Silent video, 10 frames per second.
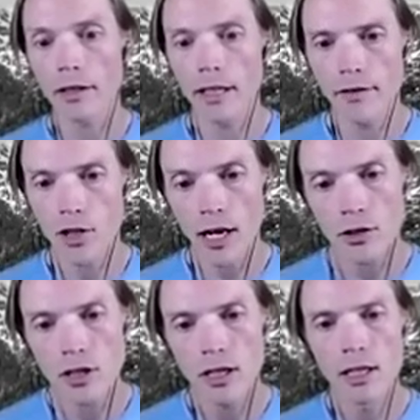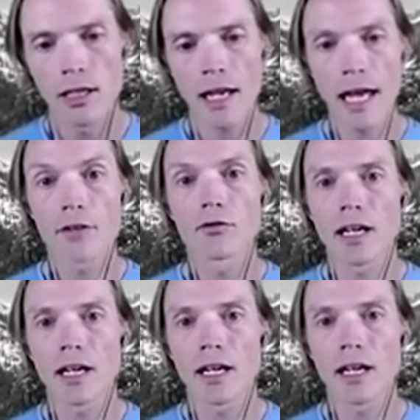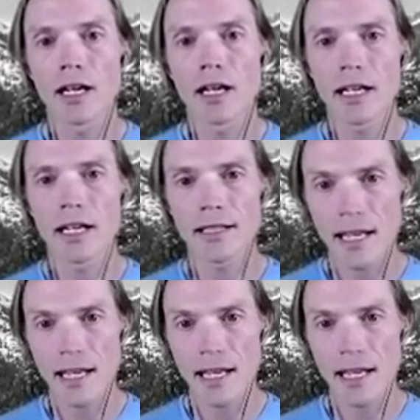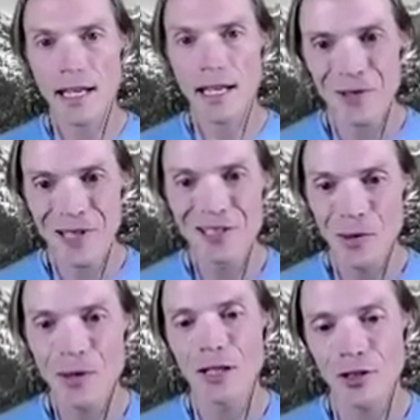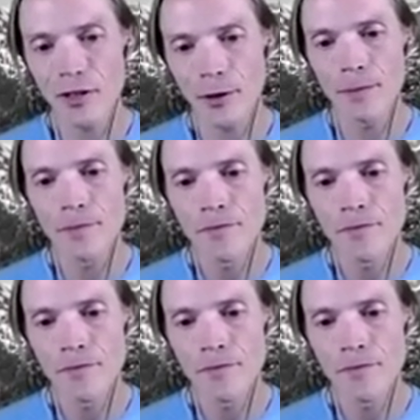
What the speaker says: of the change and writing test cases to make sure it's doing what it should do.